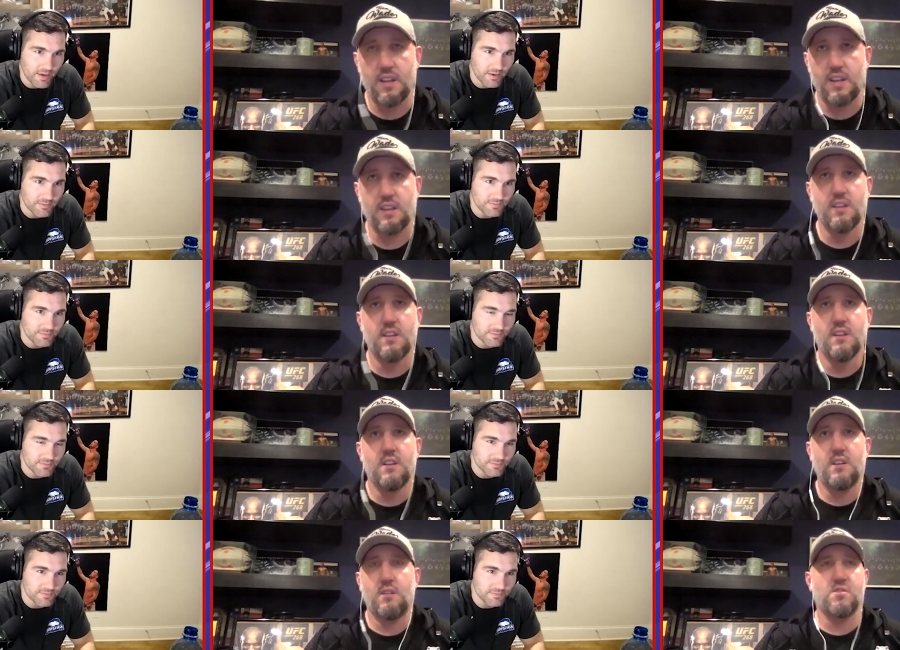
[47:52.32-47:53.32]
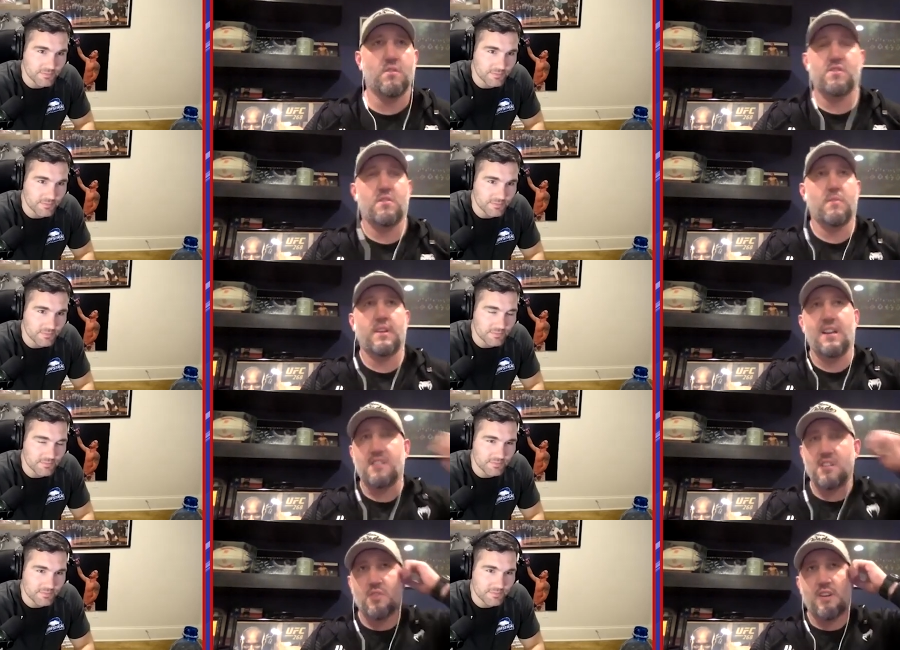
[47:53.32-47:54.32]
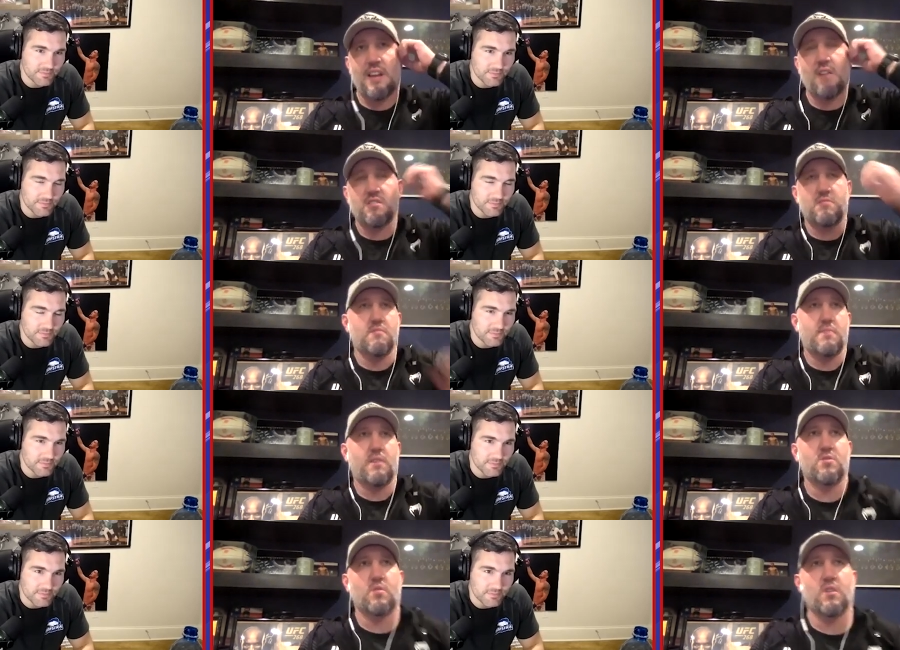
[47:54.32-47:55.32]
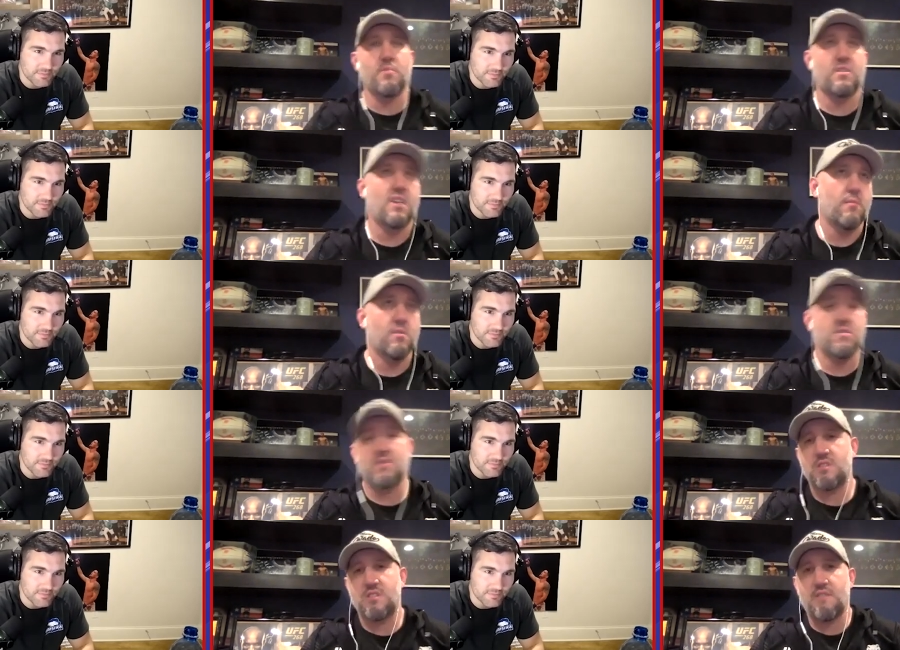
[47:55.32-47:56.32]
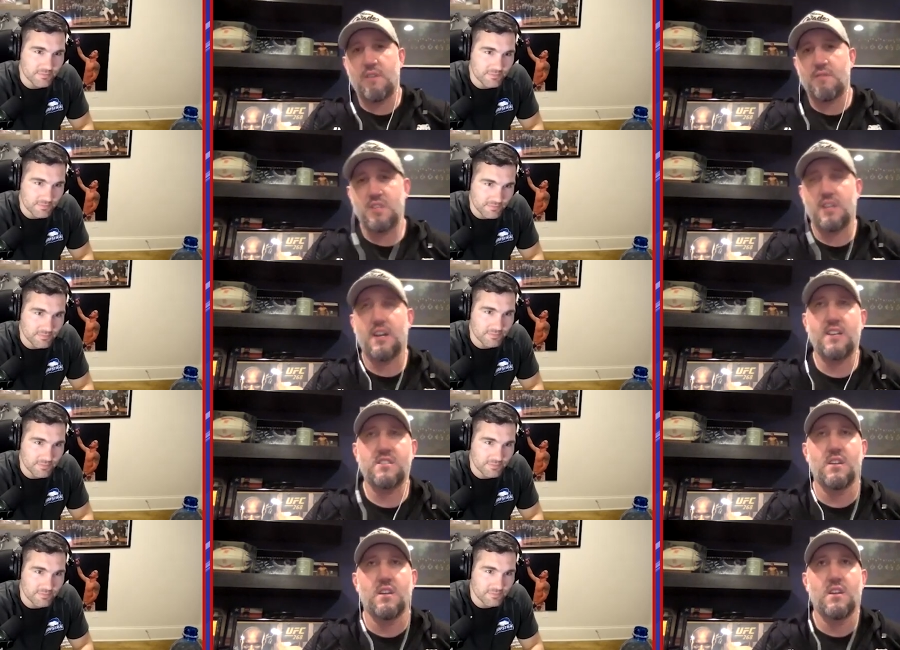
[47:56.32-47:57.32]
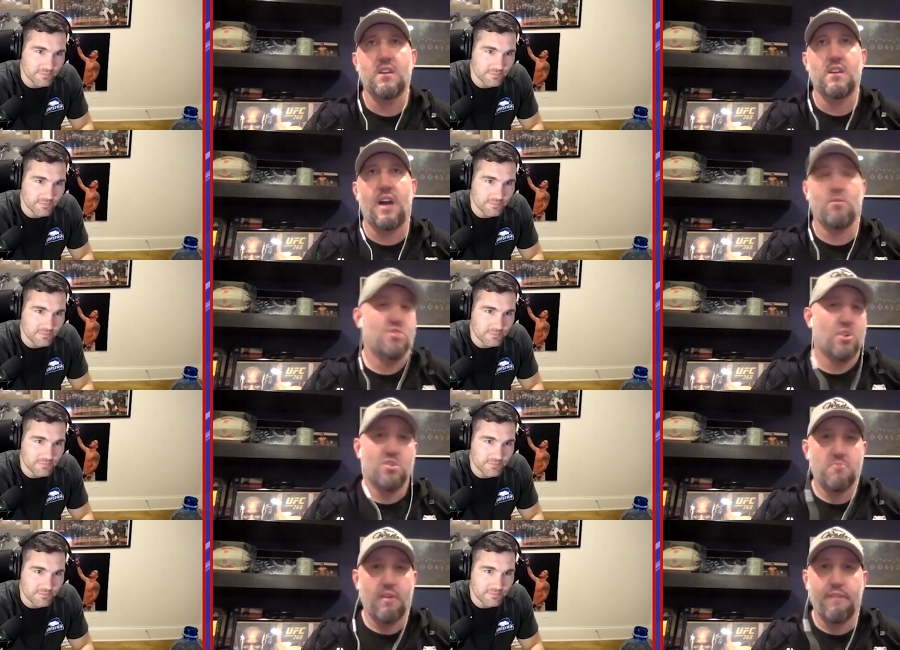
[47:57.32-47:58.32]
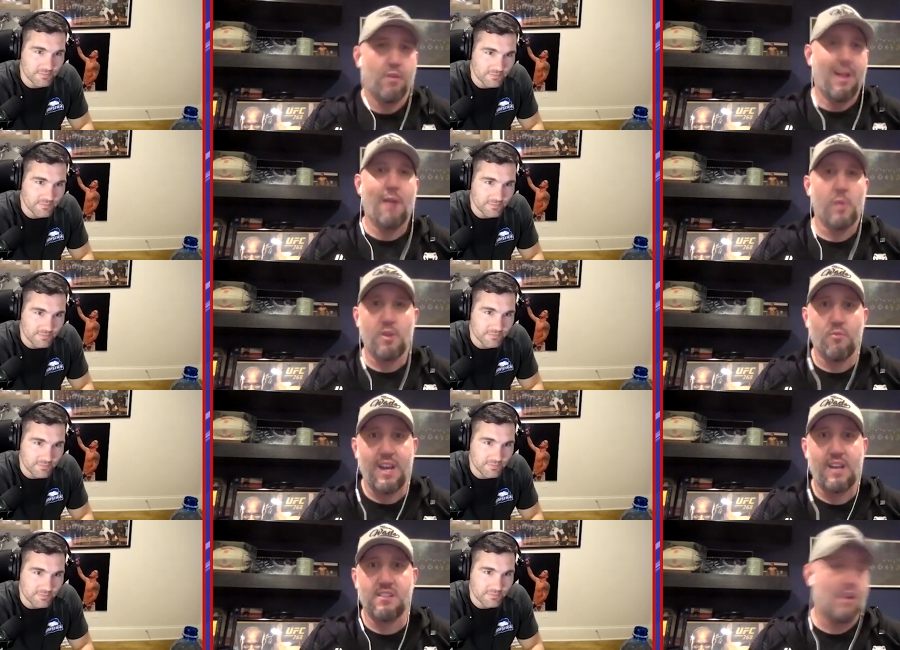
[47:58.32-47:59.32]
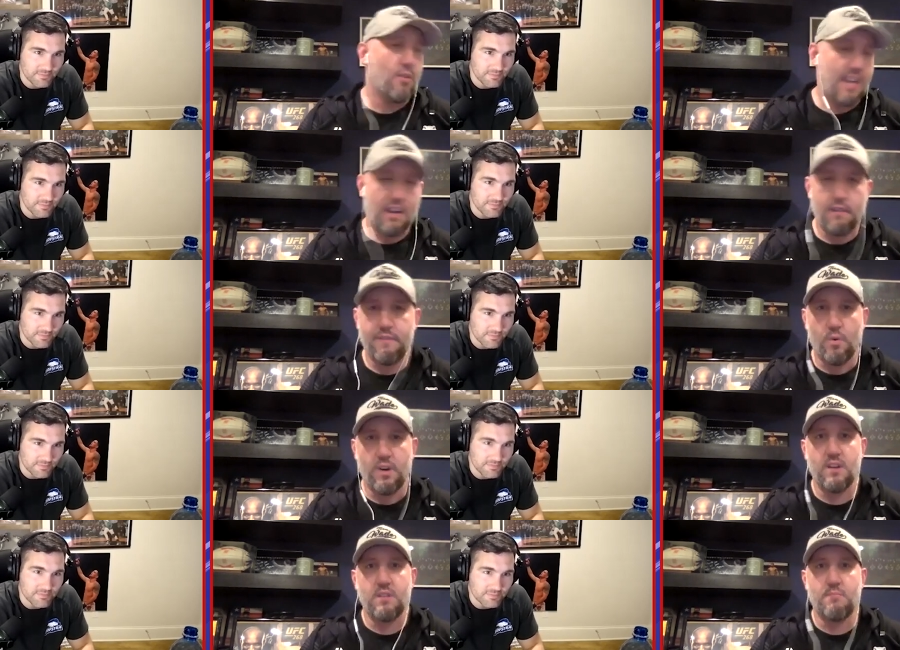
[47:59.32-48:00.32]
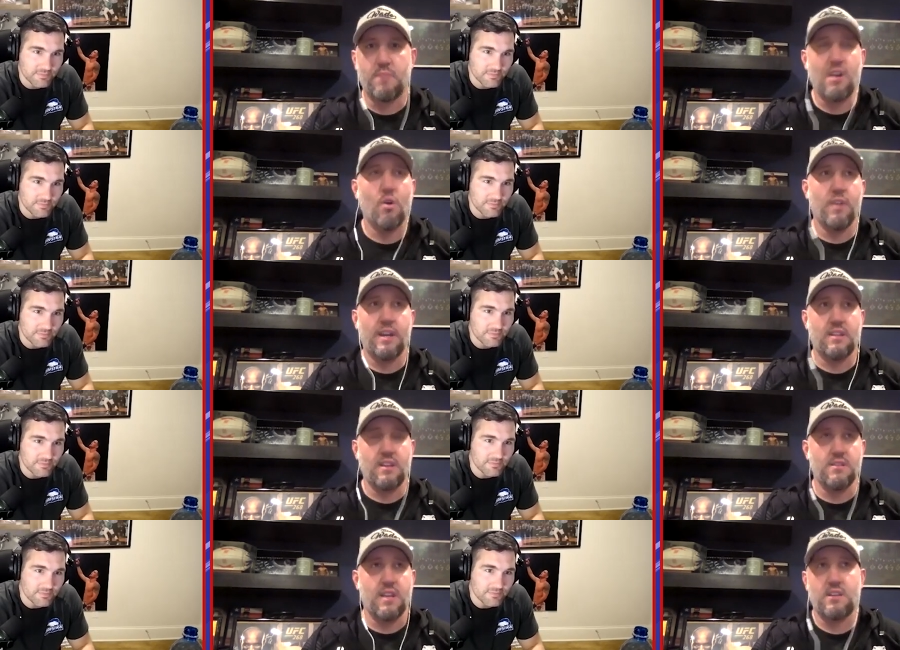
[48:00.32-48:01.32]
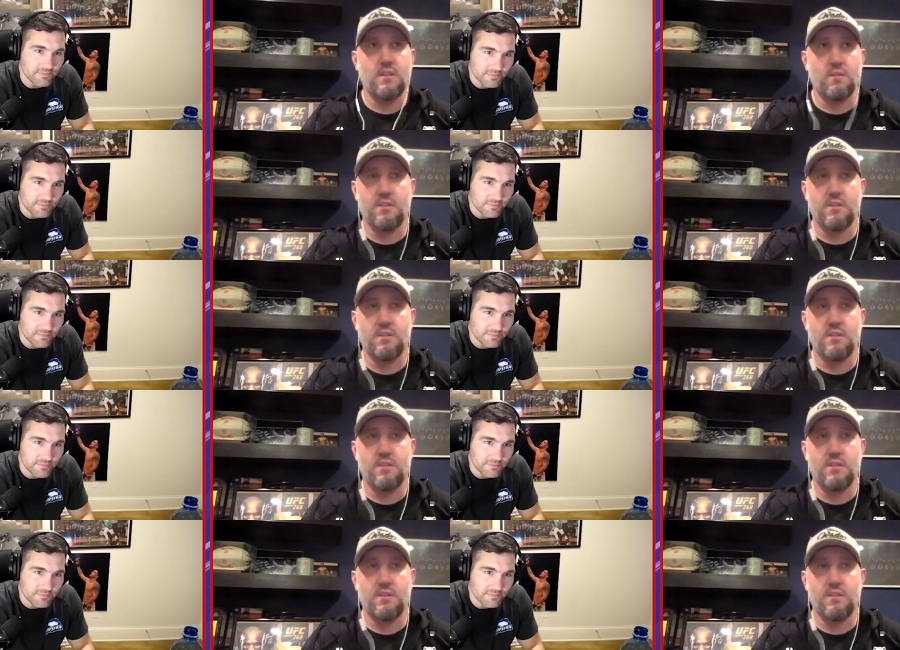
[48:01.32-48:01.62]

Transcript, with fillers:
Speaker 1: yeah. you know, so some of the guys I train now, some of the Bellator up and comers, the CFFC guys, I don't charge them my full hourly rate because I know they can't afford it but I know like that like you know they're